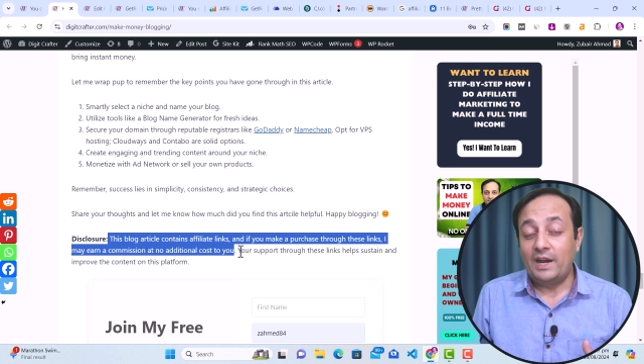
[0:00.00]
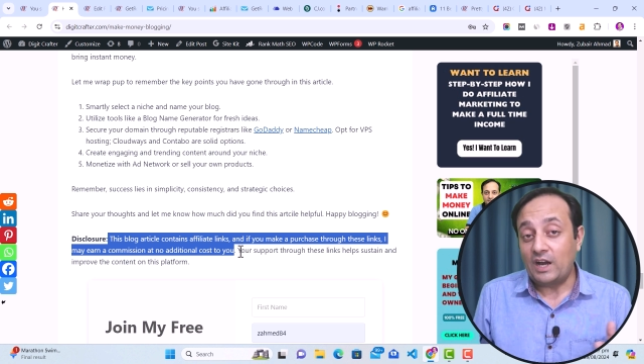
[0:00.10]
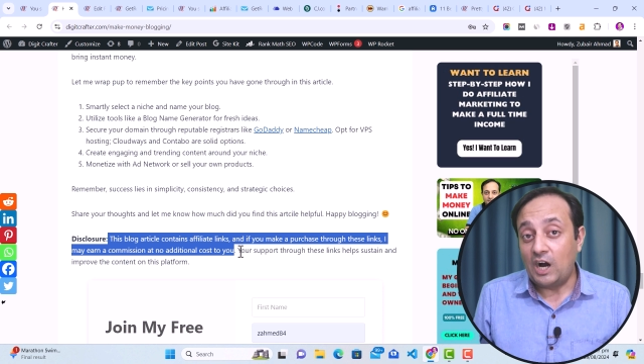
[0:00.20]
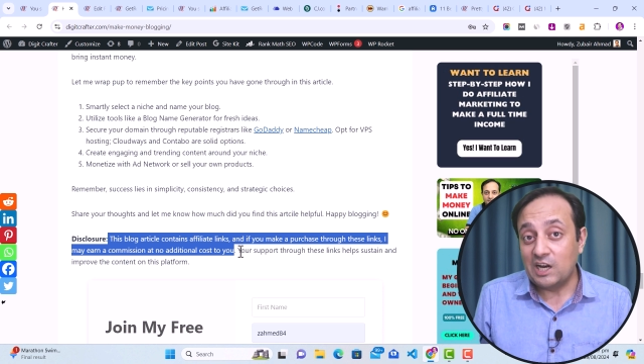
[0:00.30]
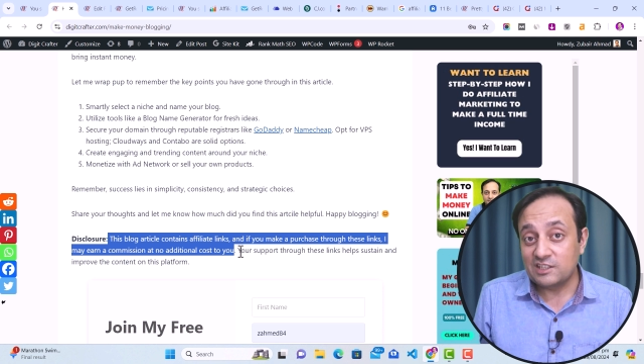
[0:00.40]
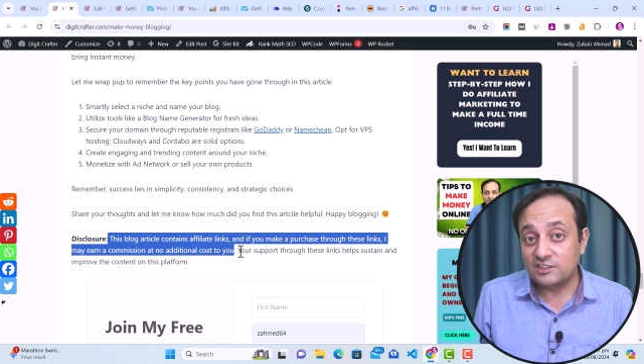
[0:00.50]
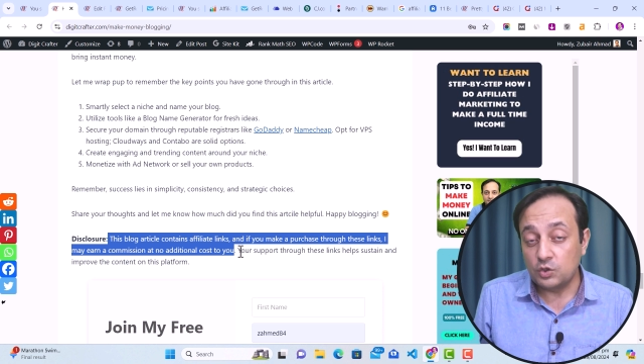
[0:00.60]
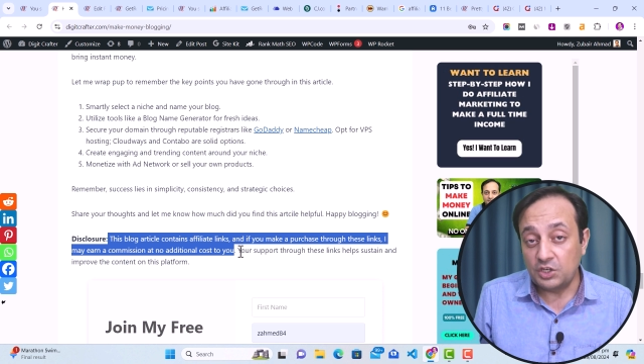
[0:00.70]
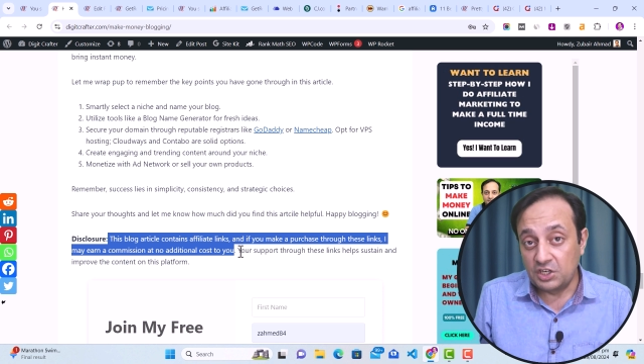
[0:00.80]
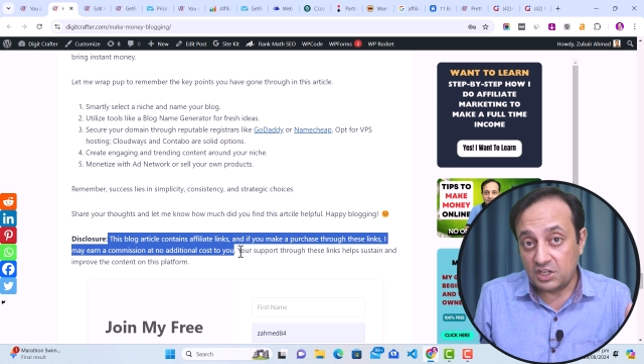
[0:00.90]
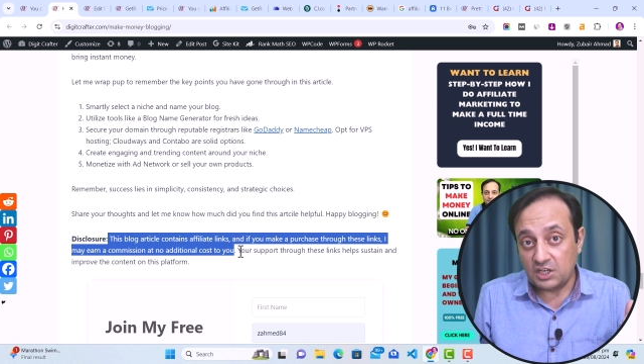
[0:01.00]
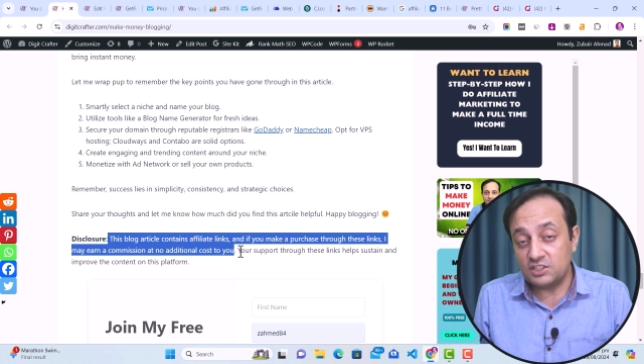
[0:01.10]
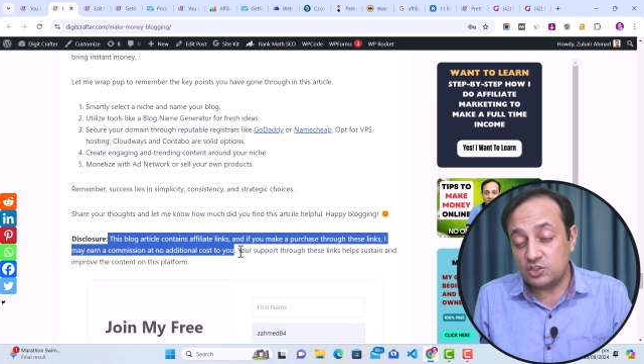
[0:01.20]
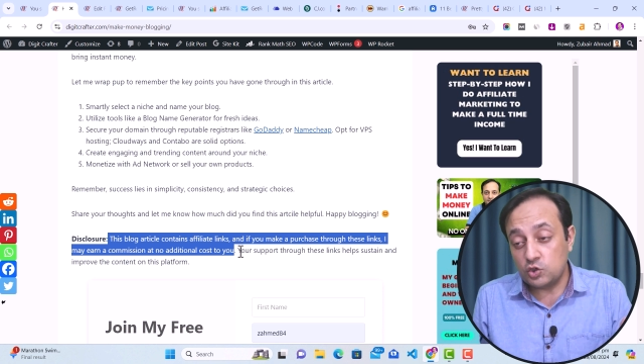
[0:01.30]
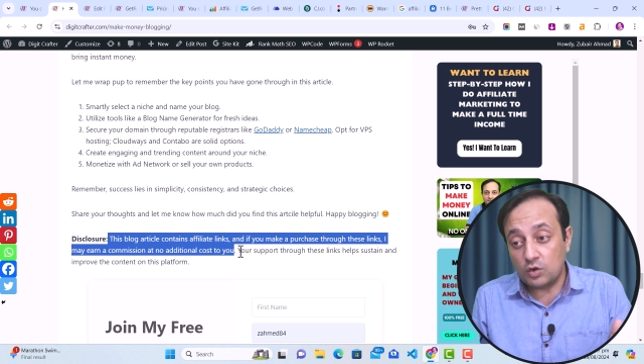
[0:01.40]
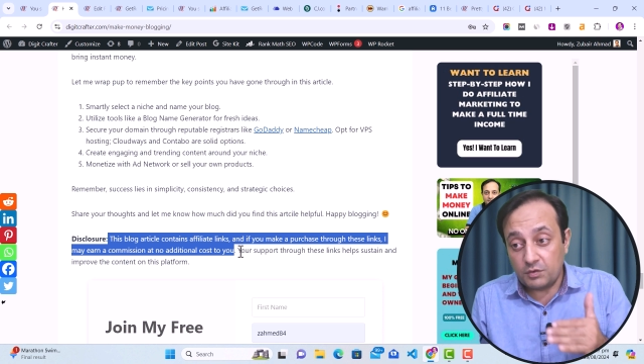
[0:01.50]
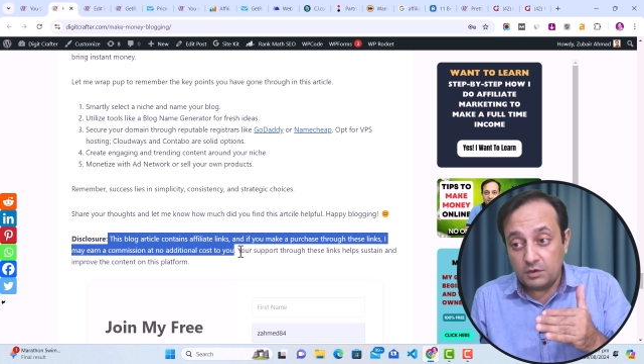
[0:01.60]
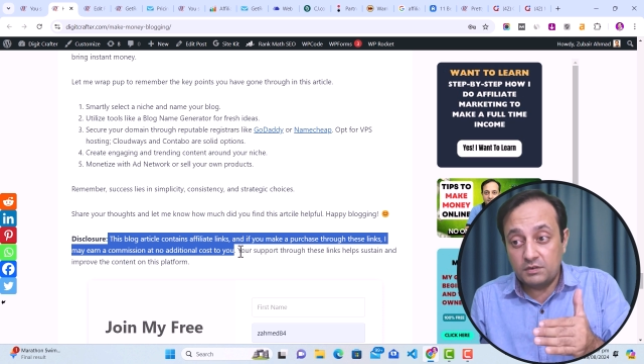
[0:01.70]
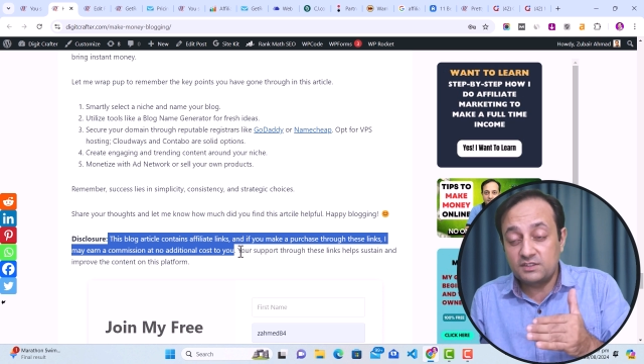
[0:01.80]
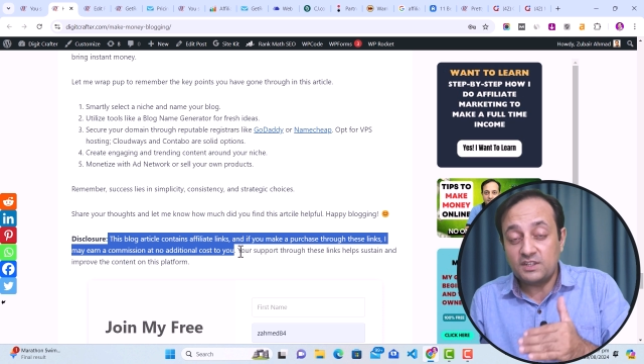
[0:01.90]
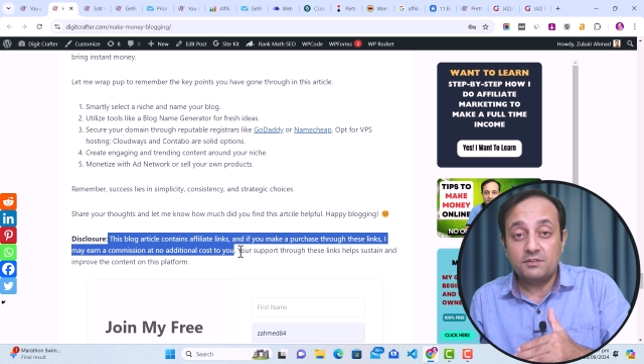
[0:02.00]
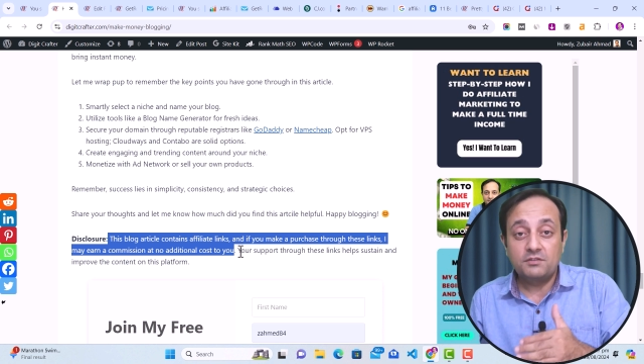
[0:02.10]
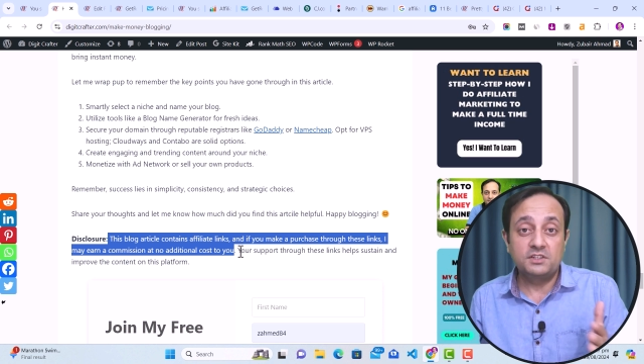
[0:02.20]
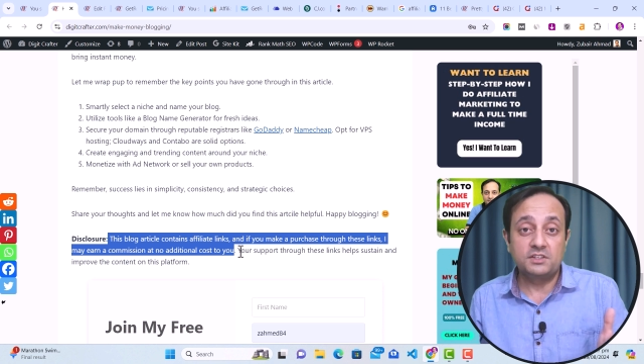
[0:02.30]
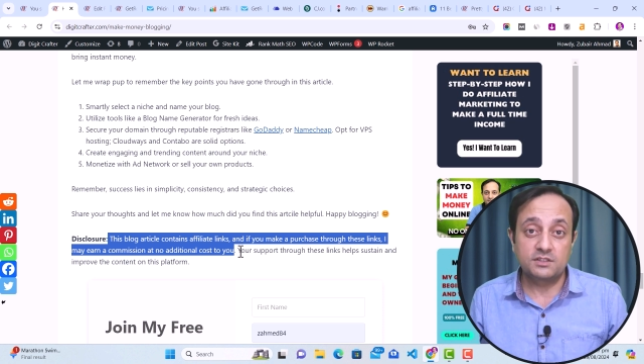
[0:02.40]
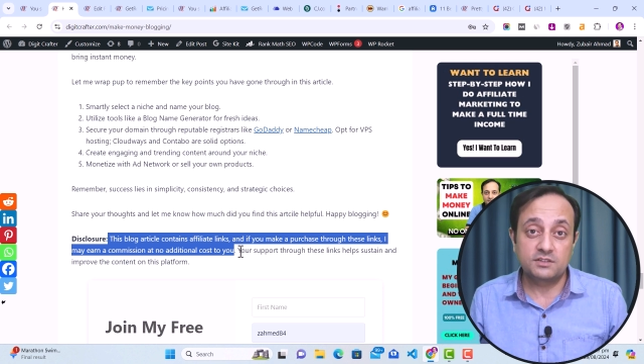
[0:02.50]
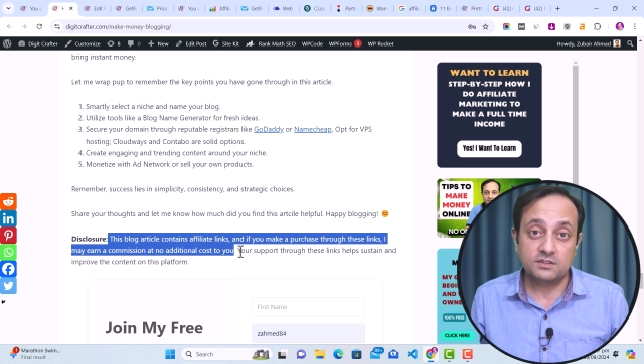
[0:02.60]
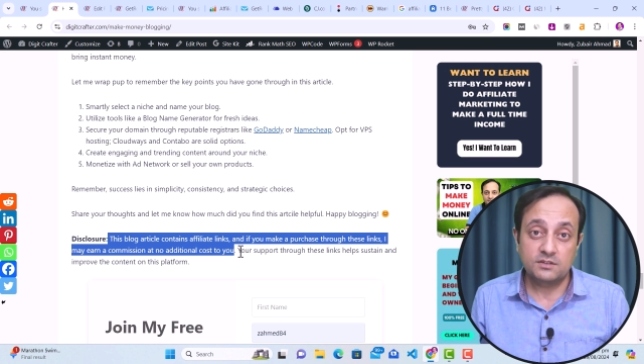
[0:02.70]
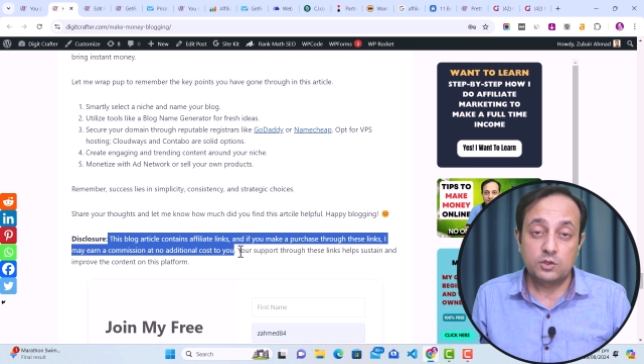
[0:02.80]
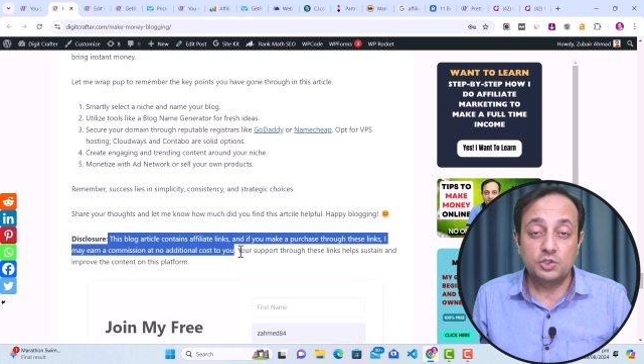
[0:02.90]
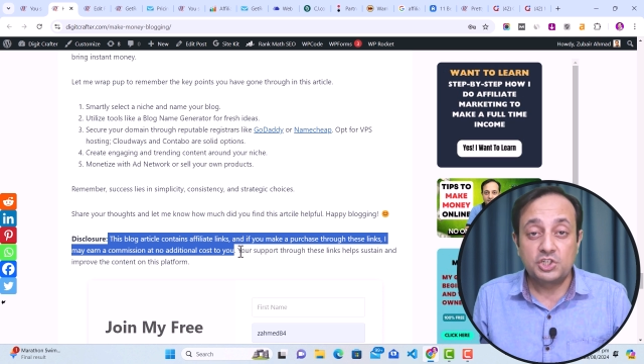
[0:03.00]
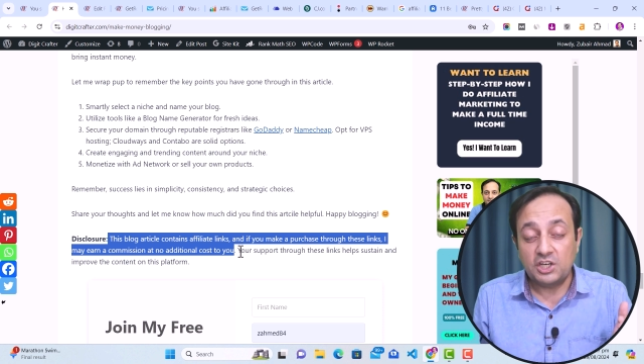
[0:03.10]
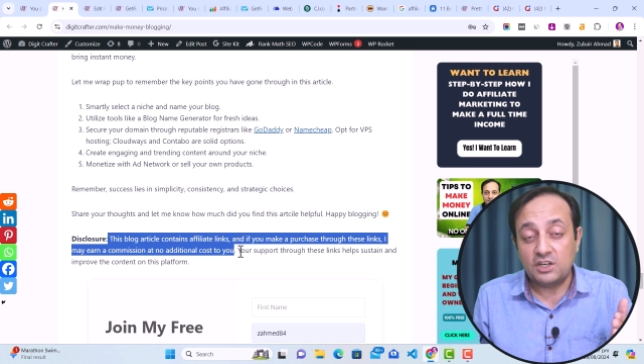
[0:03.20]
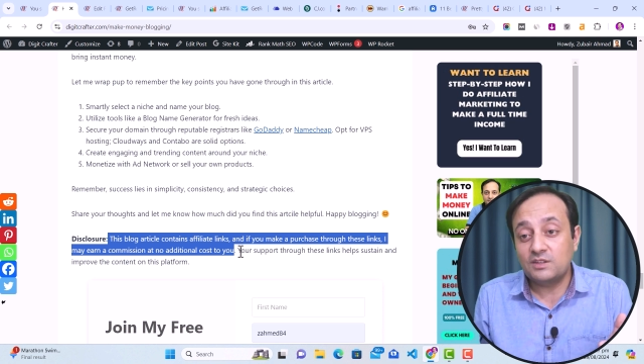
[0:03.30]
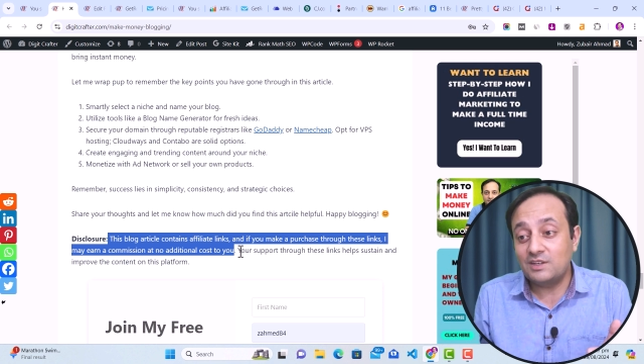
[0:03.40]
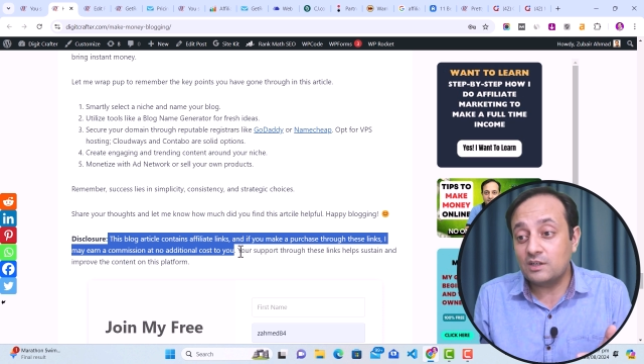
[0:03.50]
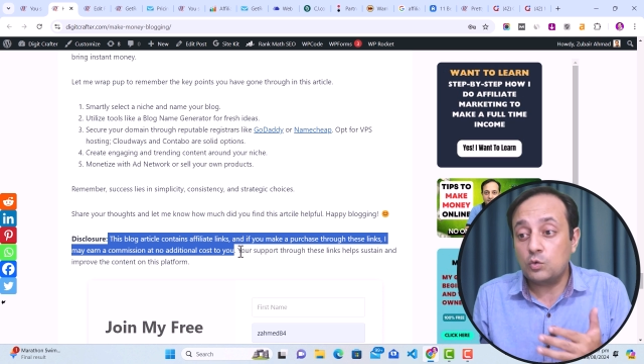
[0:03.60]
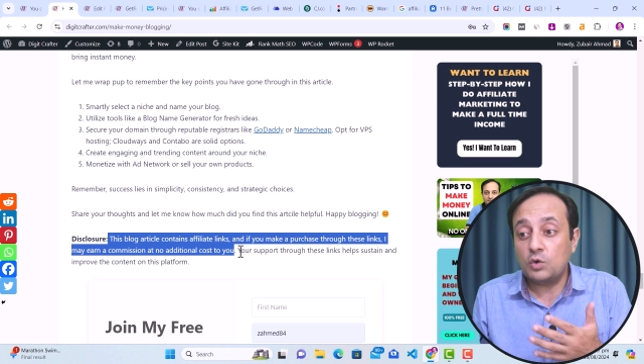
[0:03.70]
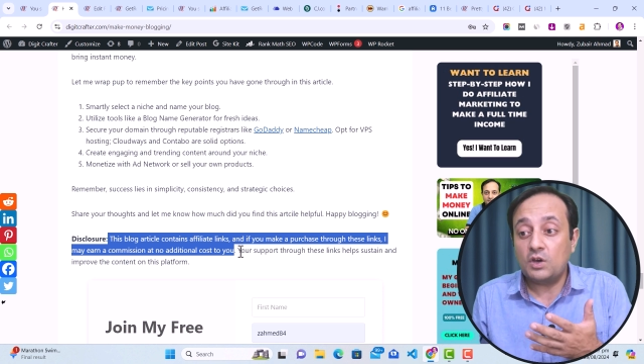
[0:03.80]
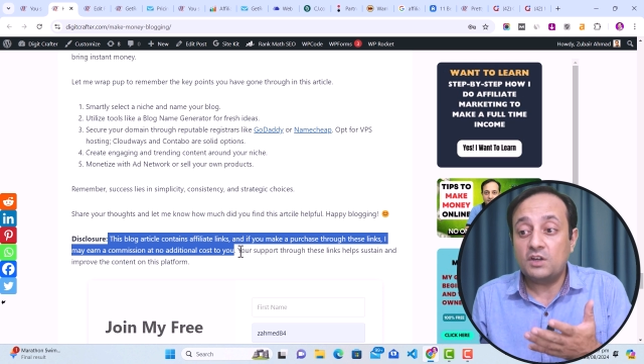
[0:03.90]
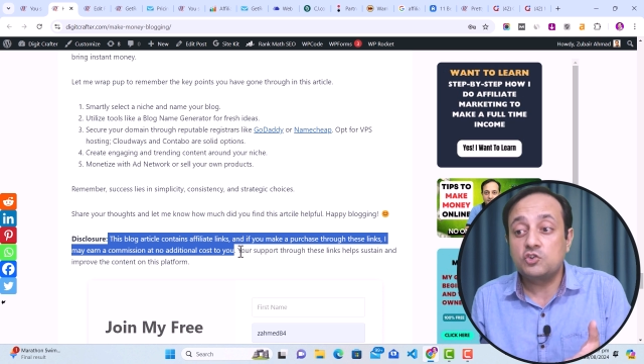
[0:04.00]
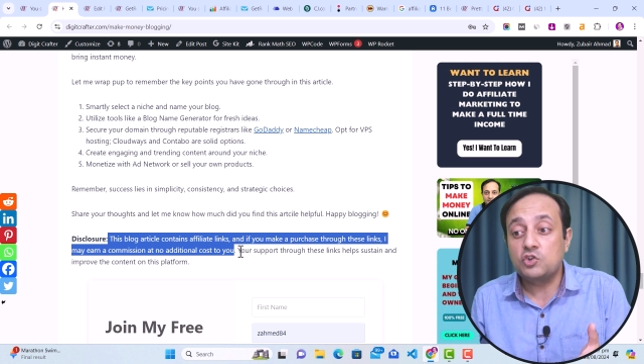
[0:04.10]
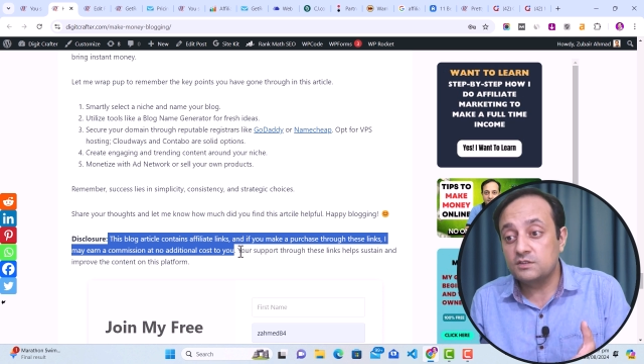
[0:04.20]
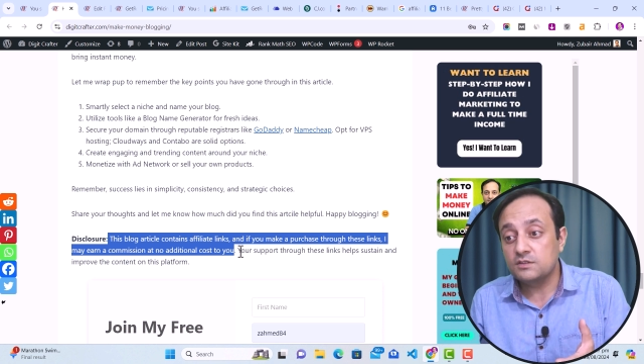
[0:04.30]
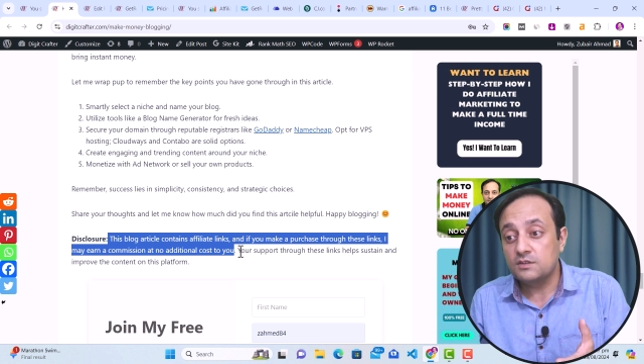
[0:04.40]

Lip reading: and also encourage your viewers and visitors to share their questions,